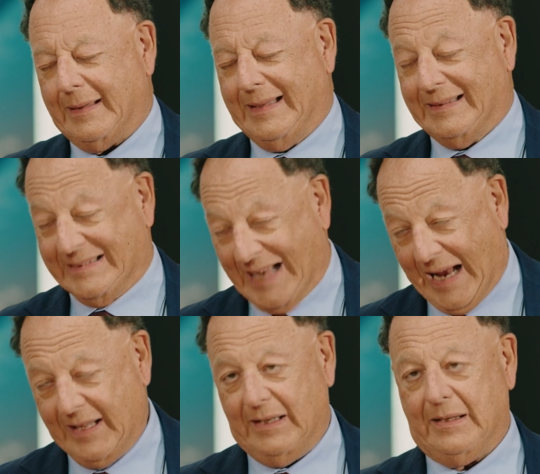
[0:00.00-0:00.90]

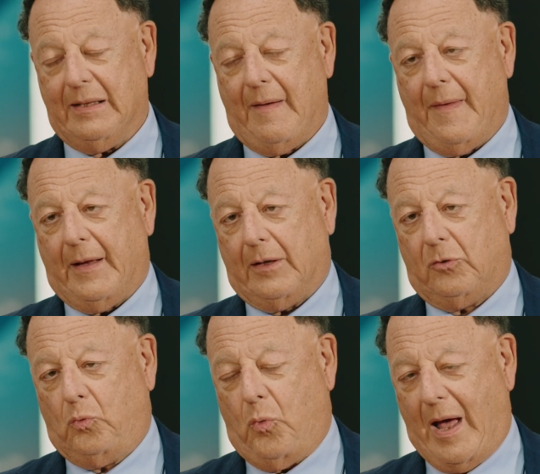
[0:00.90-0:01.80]
decided
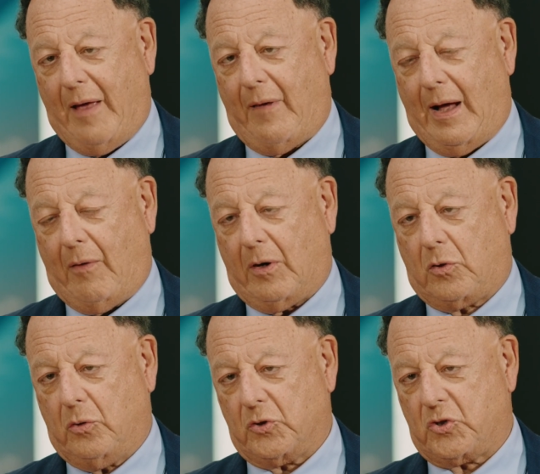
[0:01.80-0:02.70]
to have our
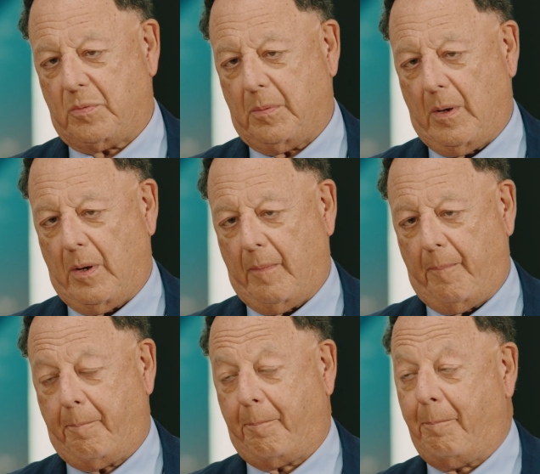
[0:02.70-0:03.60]
course
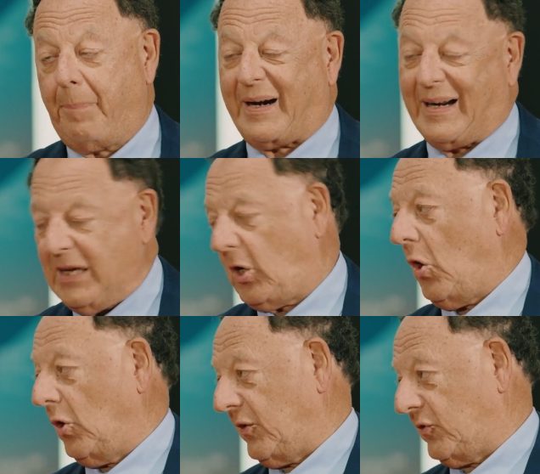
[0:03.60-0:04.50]

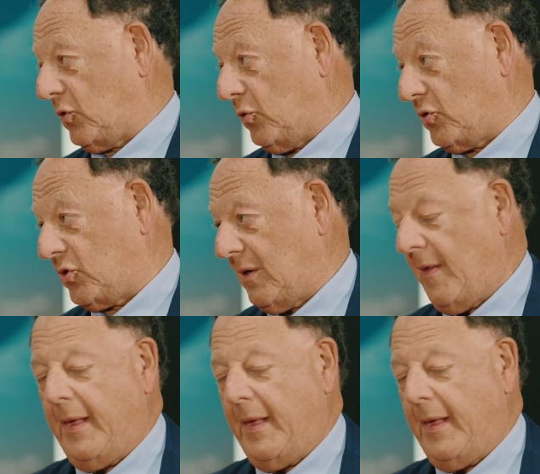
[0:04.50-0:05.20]
pre-Congress course.